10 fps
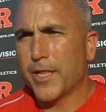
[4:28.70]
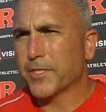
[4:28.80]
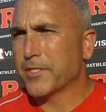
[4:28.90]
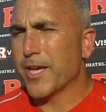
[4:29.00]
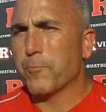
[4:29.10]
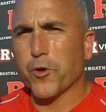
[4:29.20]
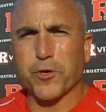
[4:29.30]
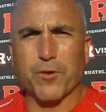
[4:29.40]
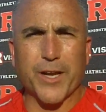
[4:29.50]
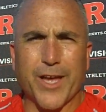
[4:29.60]
I think Sam
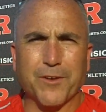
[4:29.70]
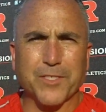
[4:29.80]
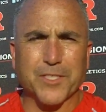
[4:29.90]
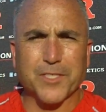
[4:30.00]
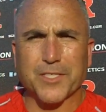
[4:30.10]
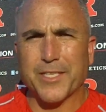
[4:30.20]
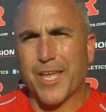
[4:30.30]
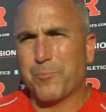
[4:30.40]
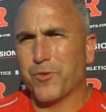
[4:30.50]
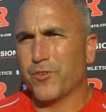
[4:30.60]
Bergen right now is
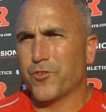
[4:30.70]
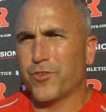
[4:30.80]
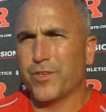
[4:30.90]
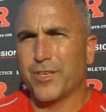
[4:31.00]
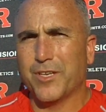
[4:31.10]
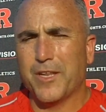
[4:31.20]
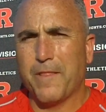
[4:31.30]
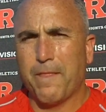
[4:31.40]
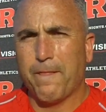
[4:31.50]
in that position, and